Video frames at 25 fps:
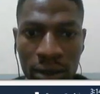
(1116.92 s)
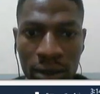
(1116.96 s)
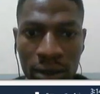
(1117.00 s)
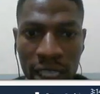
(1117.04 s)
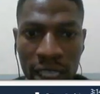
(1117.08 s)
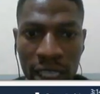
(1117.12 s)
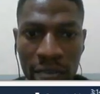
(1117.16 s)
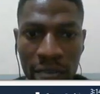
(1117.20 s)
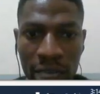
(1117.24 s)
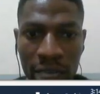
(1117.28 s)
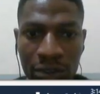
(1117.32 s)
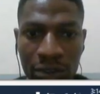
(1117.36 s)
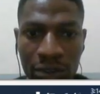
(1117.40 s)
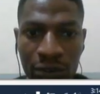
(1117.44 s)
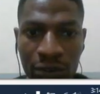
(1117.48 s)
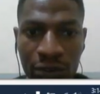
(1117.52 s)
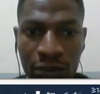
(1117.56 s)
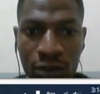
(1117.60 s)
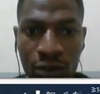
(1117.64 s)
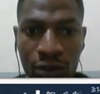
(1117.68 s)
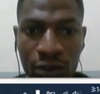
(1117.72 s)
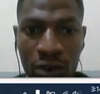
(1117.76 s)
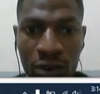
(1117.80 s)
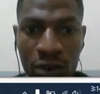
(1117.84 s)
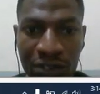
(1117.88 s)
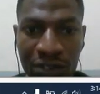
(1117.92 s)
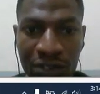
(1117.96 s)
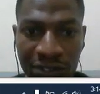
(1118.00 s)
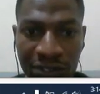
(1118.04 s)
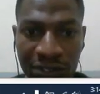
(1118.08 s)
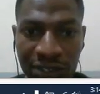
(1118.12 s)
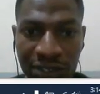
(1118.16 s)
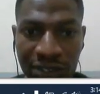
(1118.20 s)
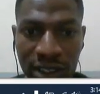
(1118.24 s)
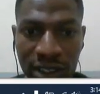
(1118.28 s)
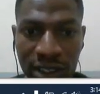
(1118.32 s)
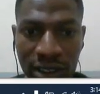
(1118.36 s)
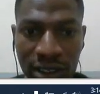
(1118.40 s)
times
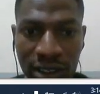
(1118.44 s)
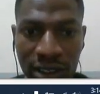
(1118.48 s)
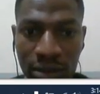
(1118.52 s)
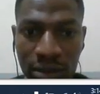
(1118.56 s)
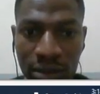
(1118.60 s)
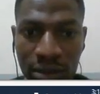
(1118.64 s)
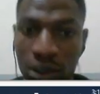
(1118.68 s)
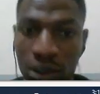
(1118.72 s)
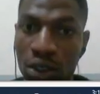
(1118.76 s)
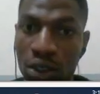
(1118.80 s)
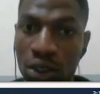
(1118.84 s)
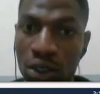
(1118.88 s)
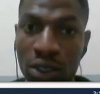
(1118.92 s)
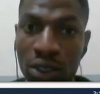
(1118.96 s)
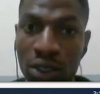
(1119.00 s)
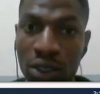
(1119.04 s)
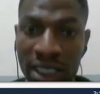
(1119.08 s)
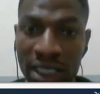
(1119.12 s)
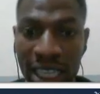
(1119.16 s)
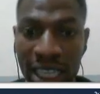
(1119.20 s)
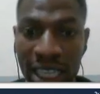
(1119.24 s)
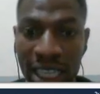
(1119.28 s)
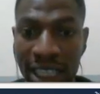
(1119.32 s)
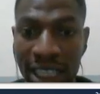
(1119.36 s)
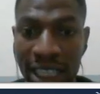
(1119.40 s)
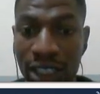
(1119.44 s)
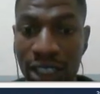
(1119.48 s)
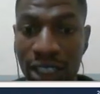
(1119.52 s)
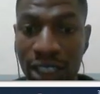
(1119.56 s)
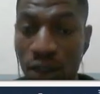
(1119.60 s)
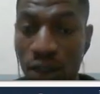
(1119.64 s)
450. Notice they're earning